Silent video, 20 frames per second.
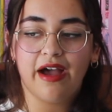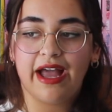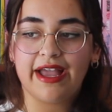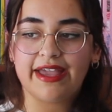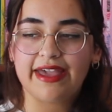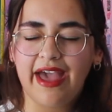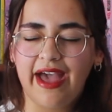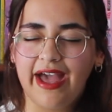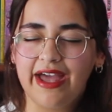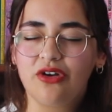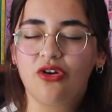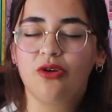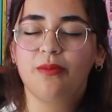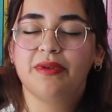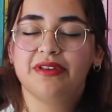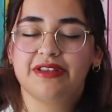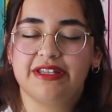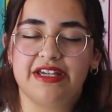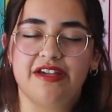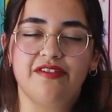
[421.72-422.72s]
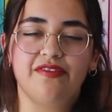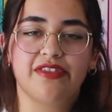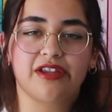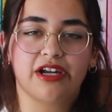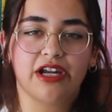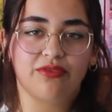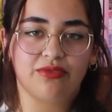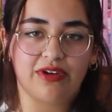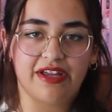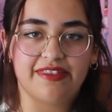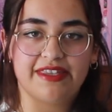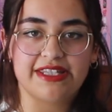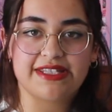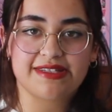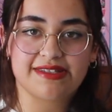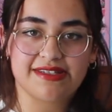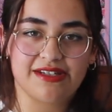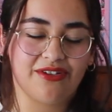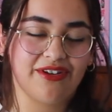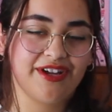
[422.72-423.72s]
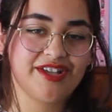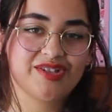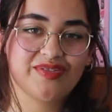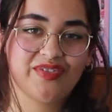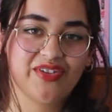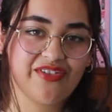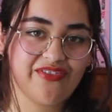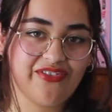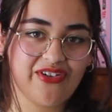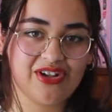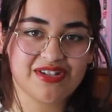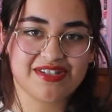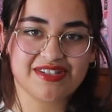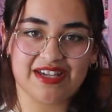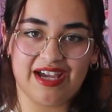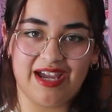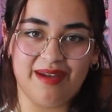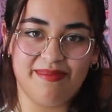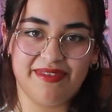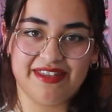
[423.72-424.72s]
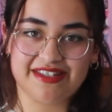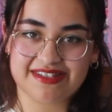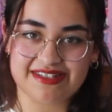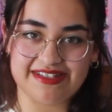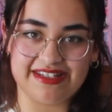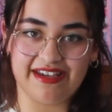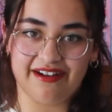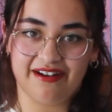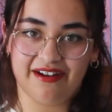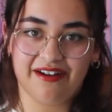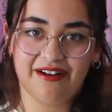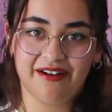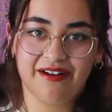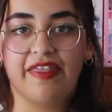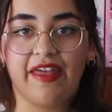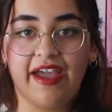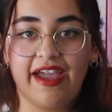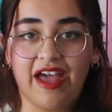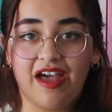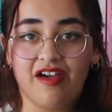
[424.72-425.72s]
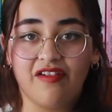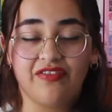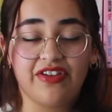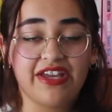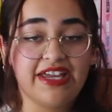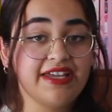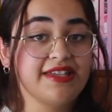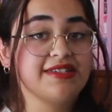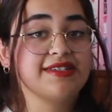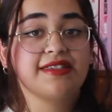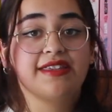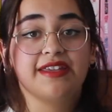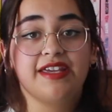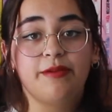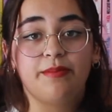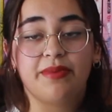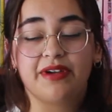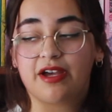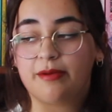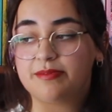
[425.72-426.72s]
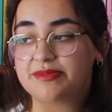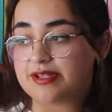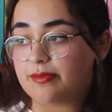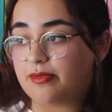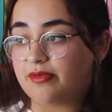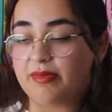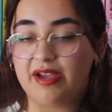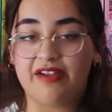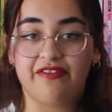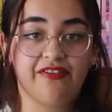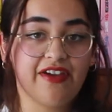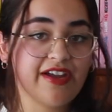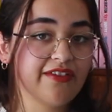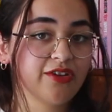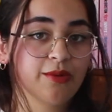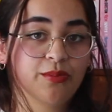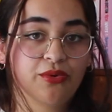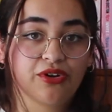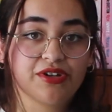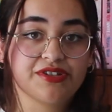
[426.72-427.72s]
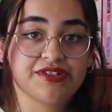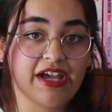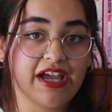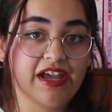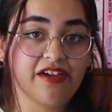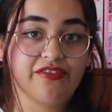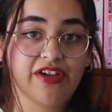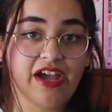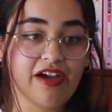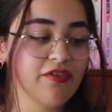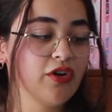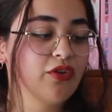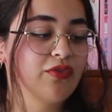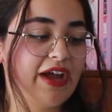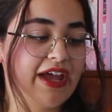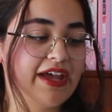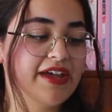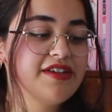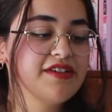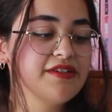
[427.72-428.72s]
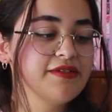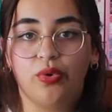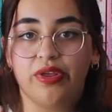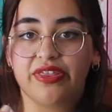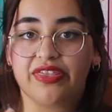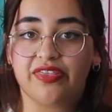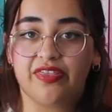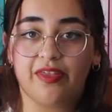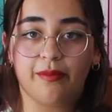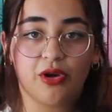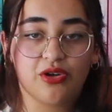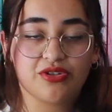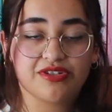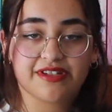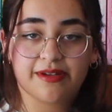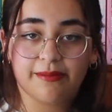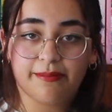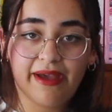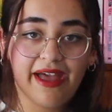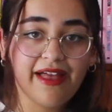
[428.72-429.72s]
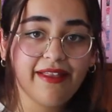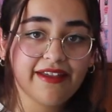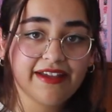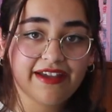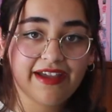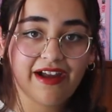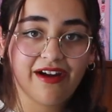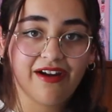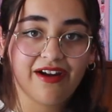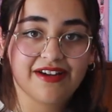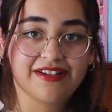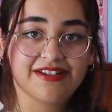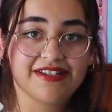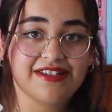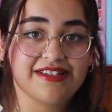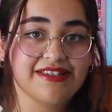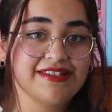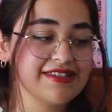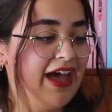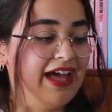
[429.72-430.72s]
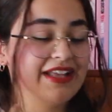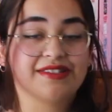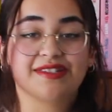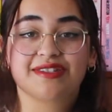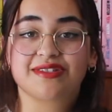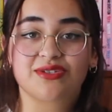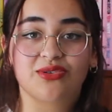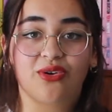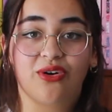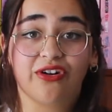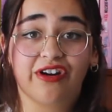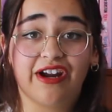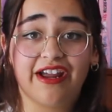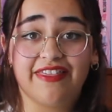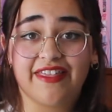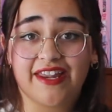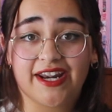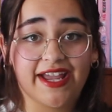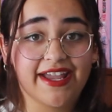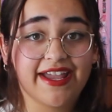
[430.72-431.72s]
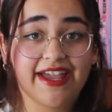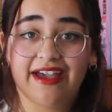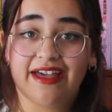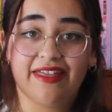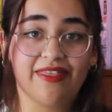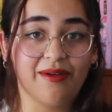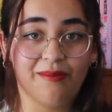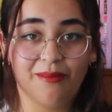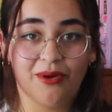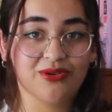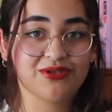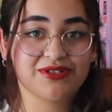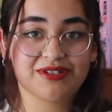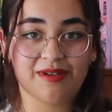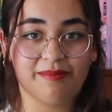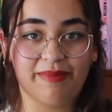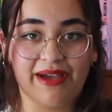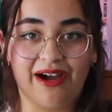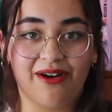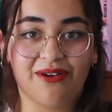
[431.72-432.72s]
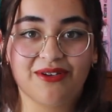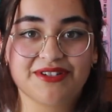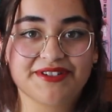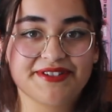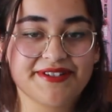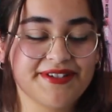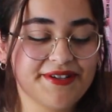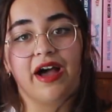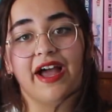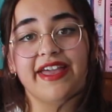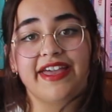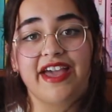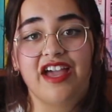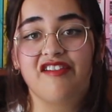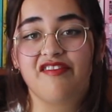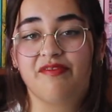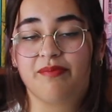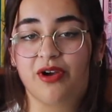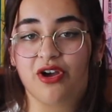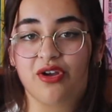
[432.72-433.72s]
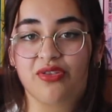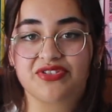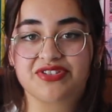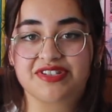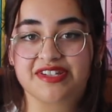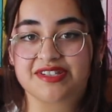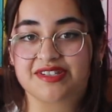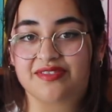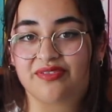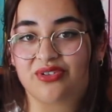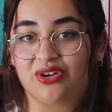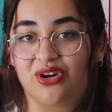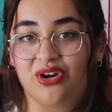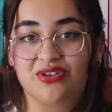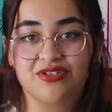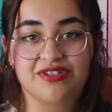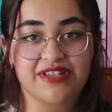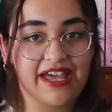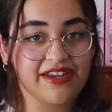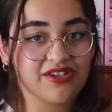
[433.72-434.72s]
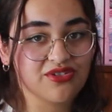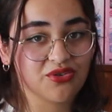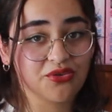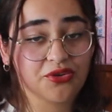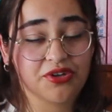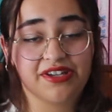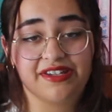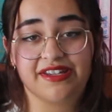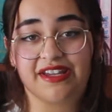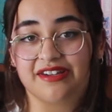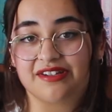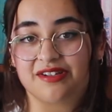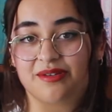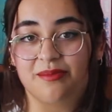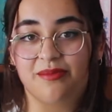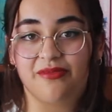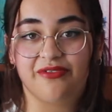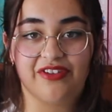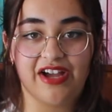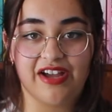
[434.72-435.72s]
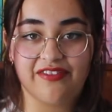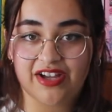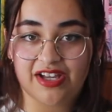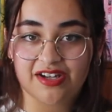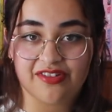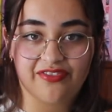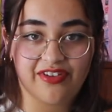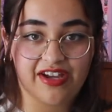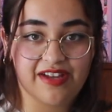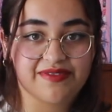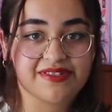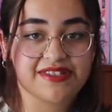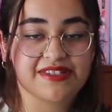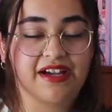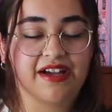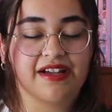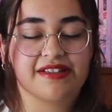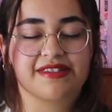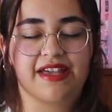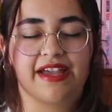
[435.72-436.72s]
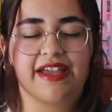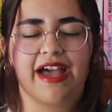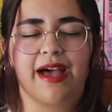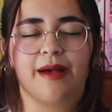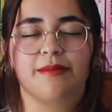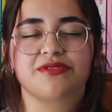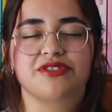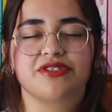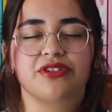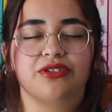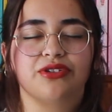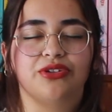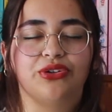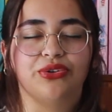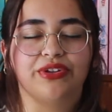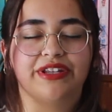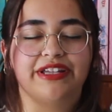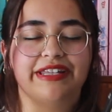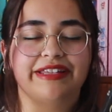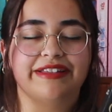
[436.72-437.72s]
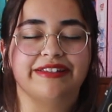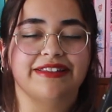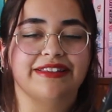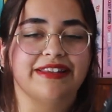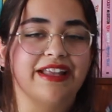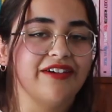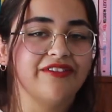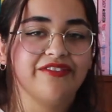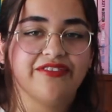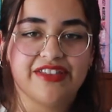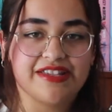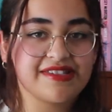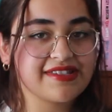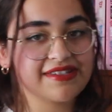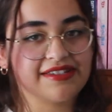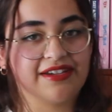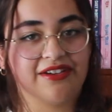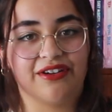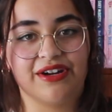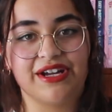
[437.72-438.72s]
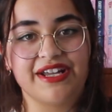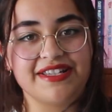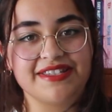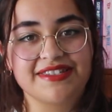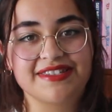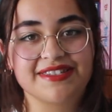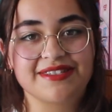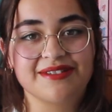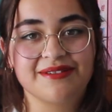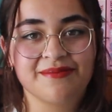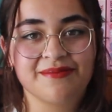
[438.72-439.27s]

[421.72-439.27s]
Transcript: I cannot believe that I read this series for the first time this year. They have easily become some of my favorite books I have ever read, with the most compelling characters and story that I care the most about. I gave both Six of Crows and Crooked Kingdom 5 out of 5 stars. I absolutely love this series.